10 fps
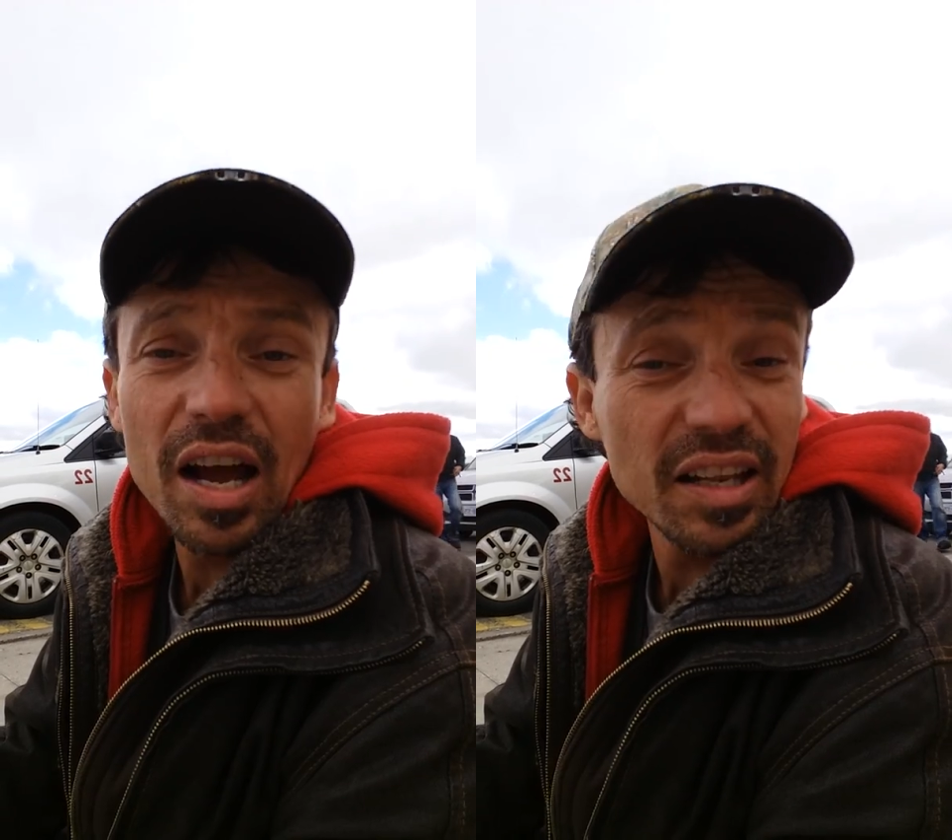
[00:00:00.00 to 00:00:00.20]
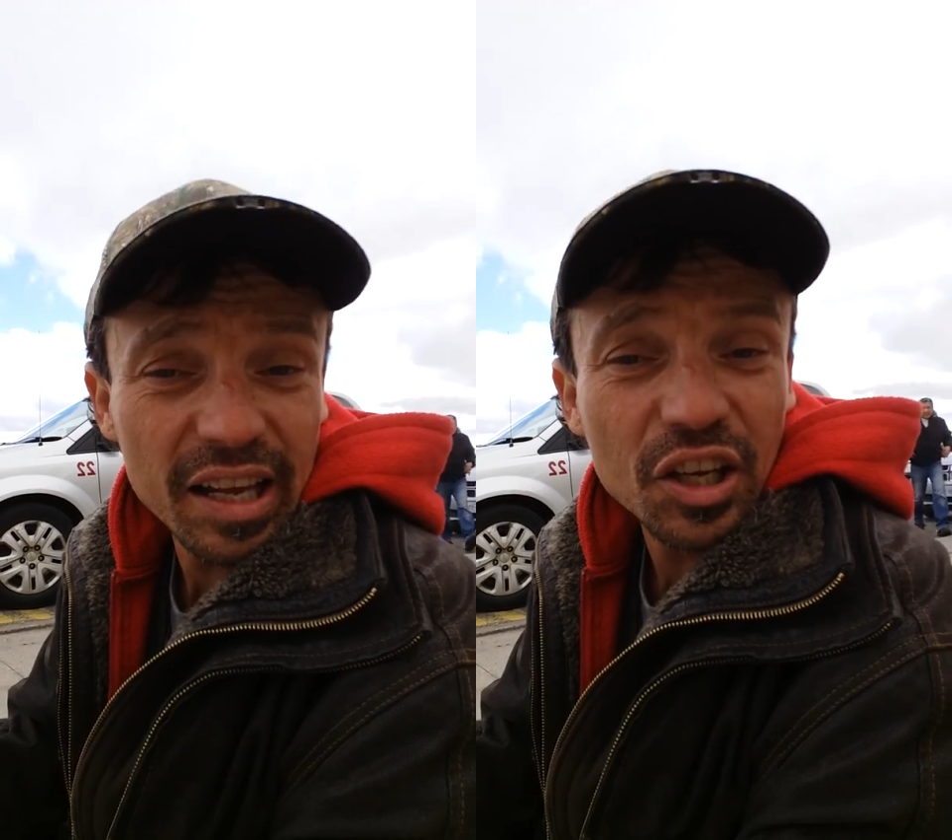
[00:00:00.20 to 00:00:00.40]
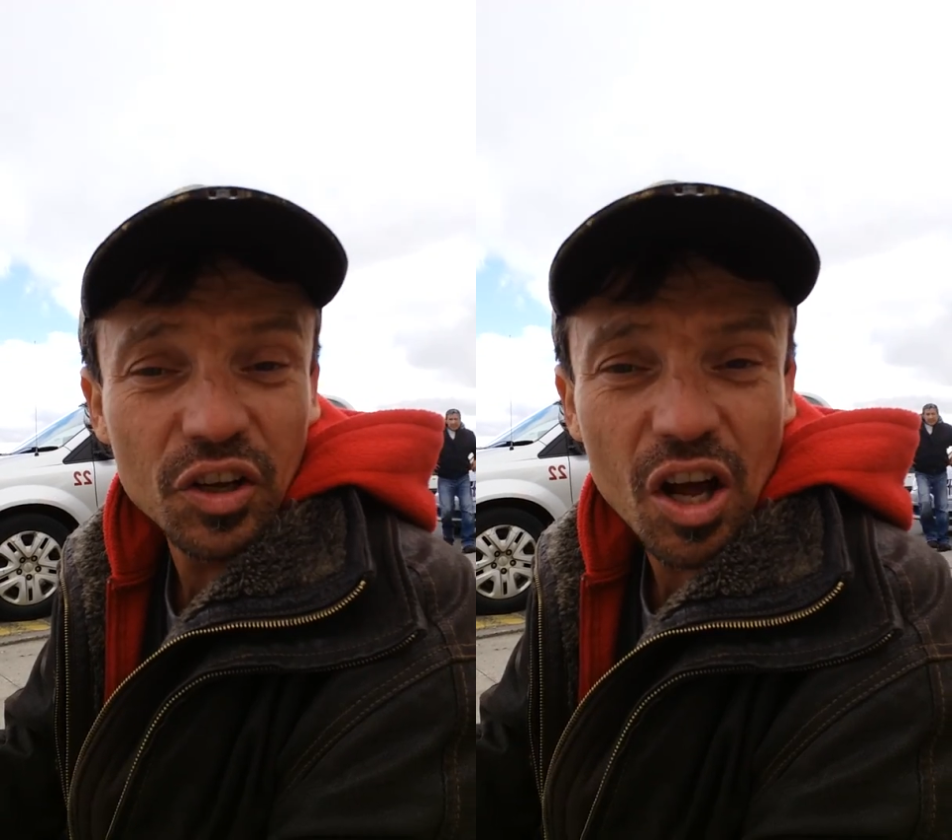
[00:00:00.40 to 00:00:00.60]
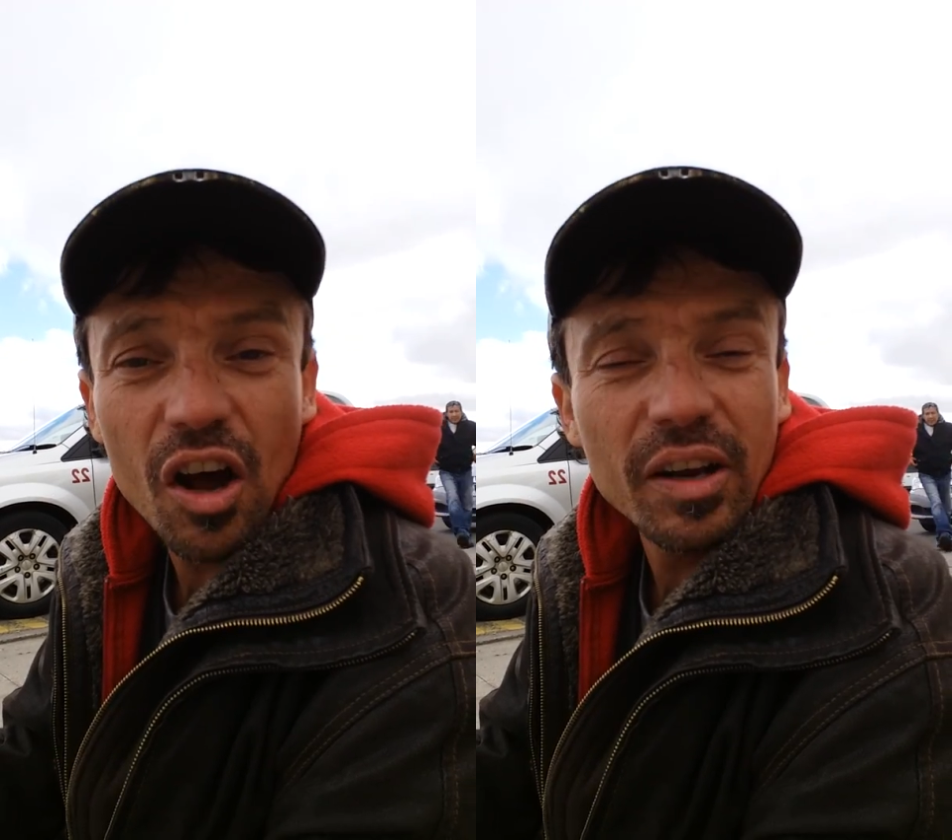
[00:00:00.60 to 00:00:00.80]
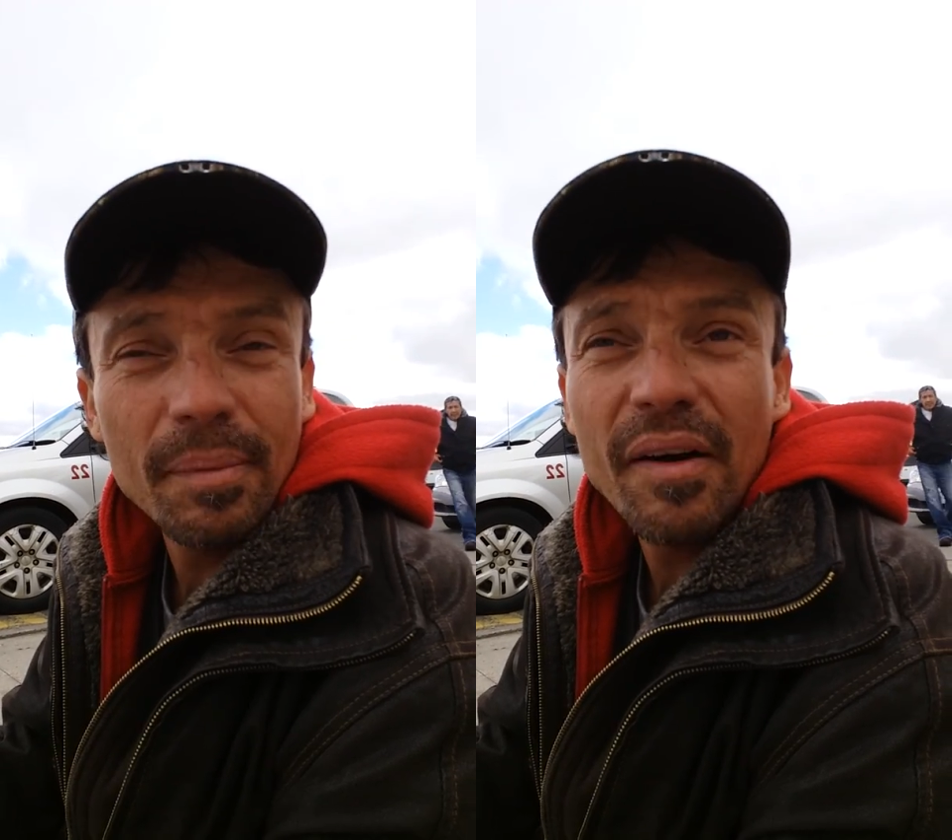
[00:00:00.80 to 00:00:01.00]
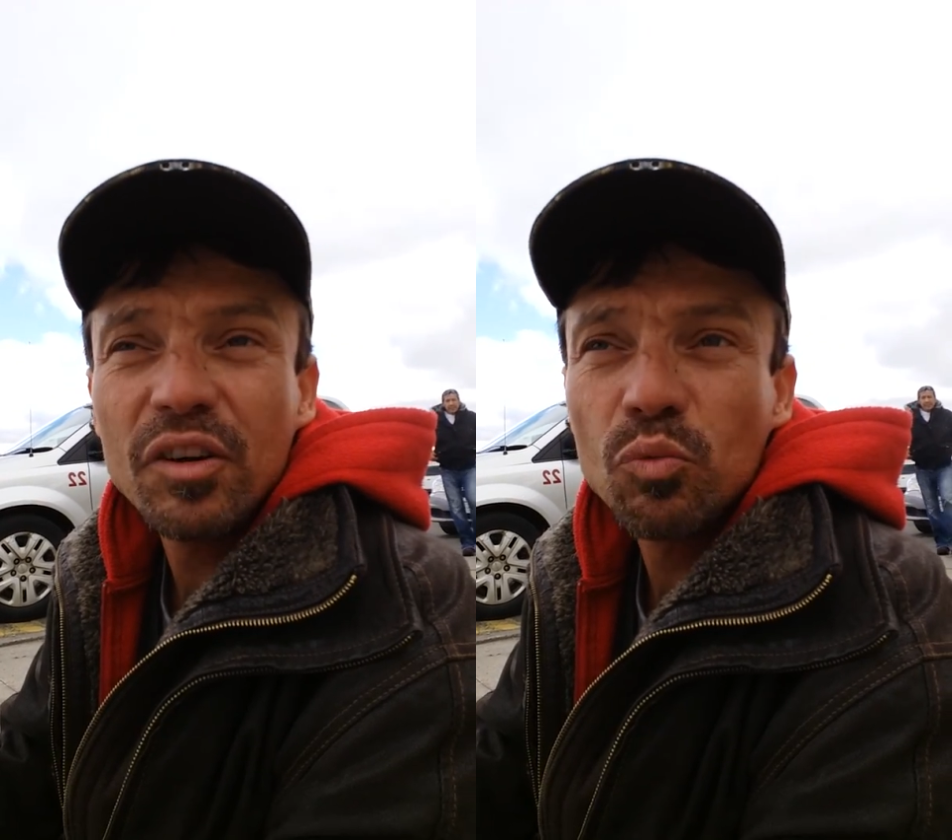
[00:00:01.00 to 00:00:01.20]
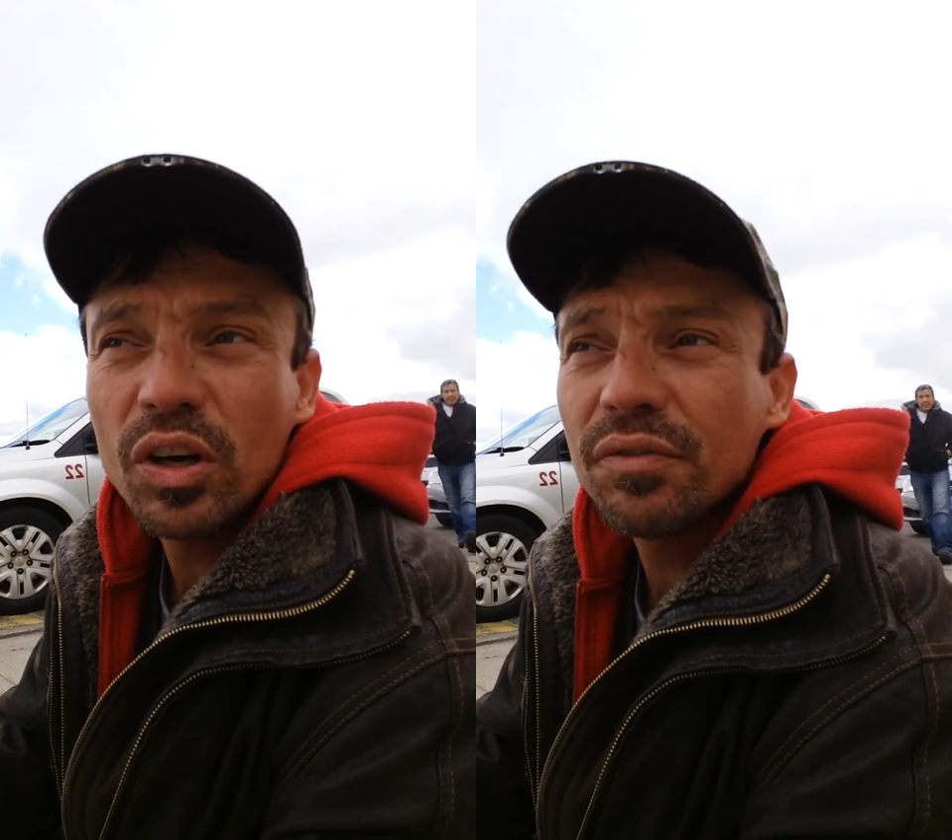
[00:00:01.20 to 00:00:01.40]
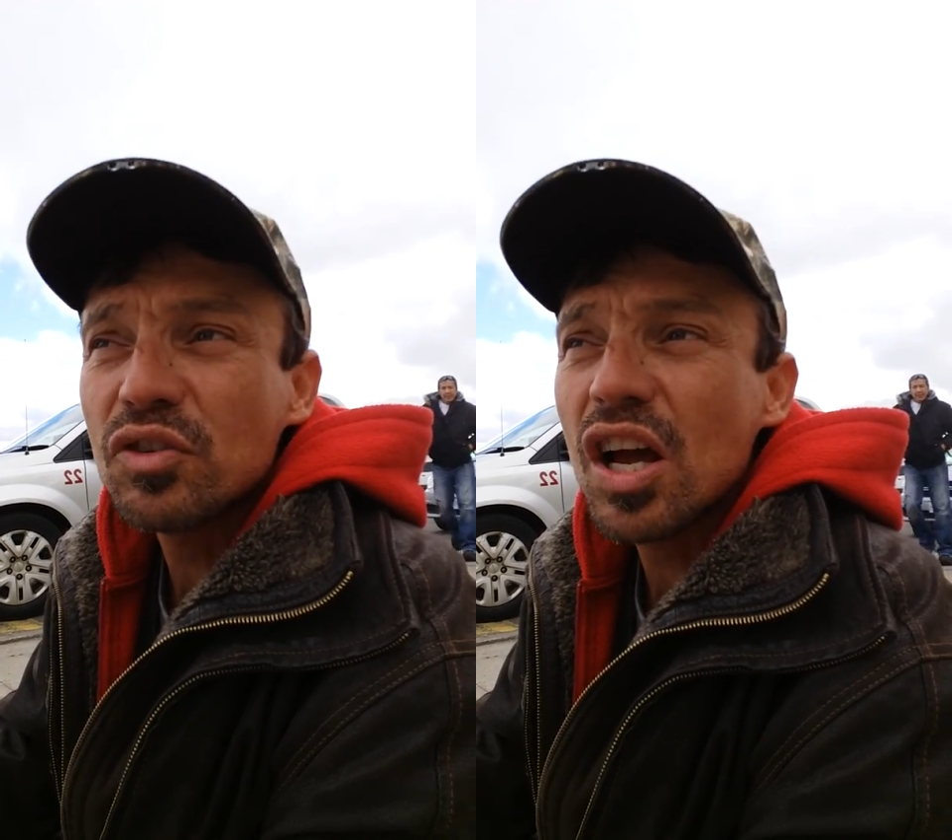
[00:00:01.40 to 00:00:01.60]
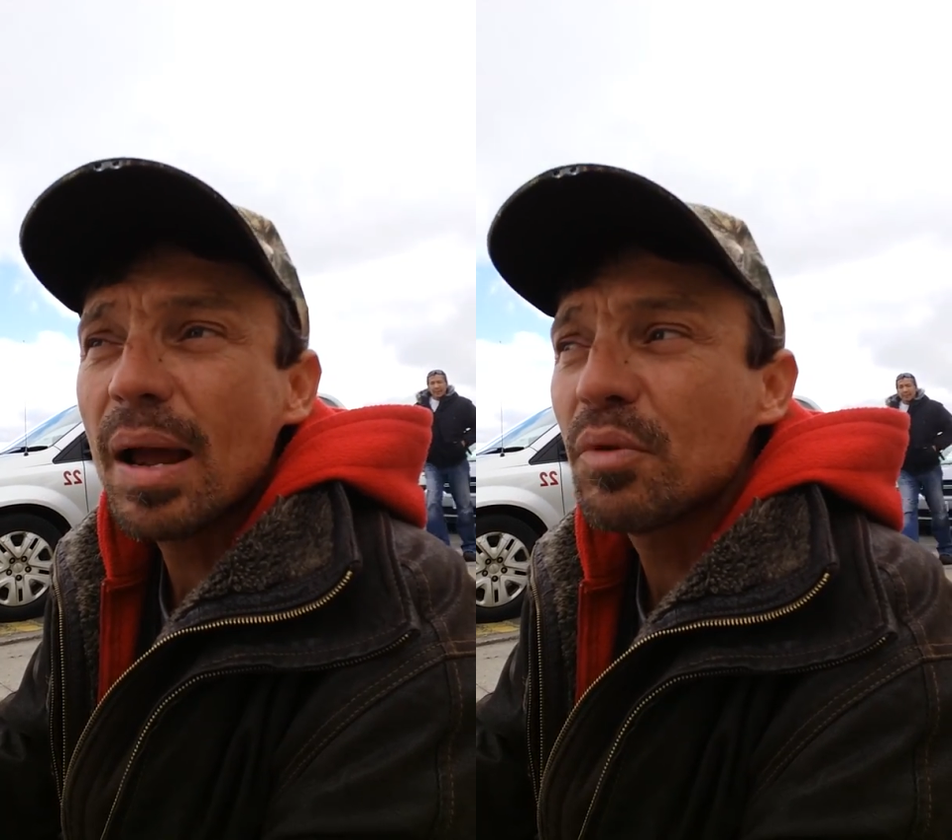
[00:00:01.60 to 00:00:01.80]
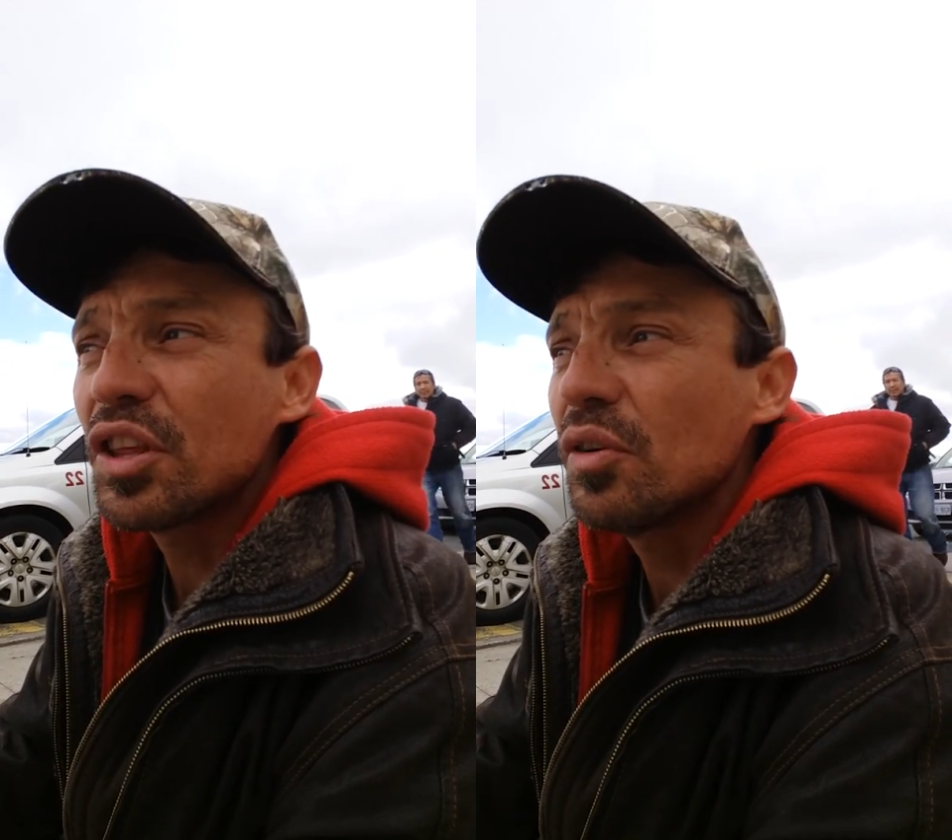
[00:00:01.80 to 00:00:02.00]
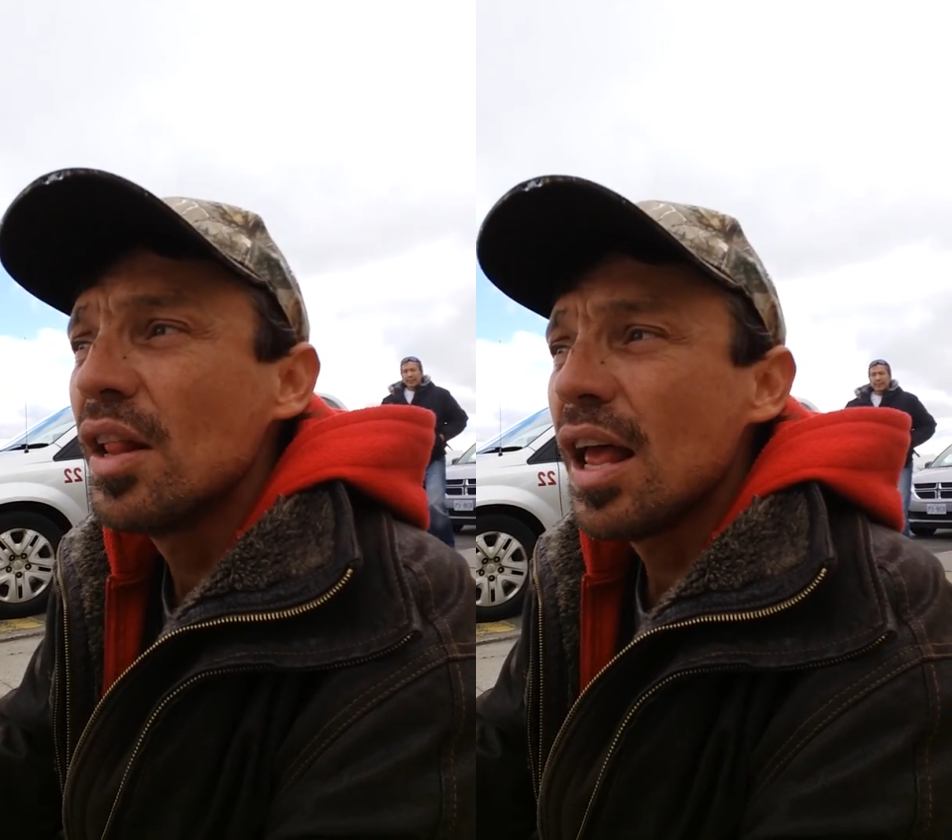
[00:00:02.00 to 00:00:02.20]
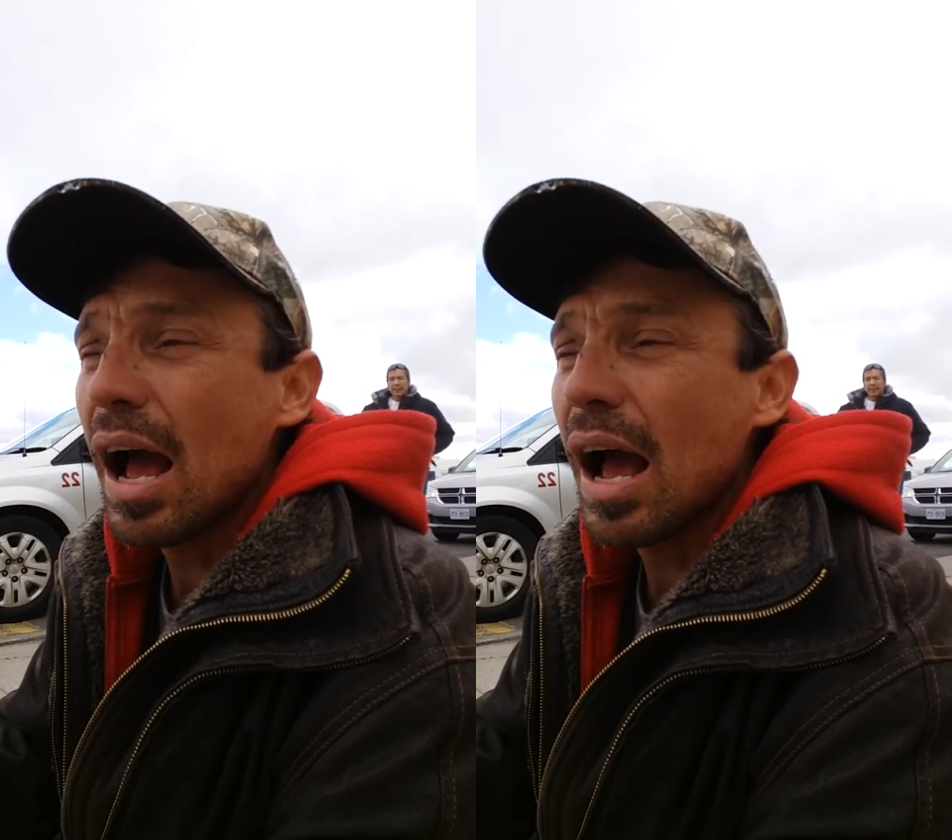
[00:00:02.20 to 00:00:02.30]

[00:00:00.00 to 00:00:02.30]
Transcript: I like you and all, and I'm having a wonderful time with you.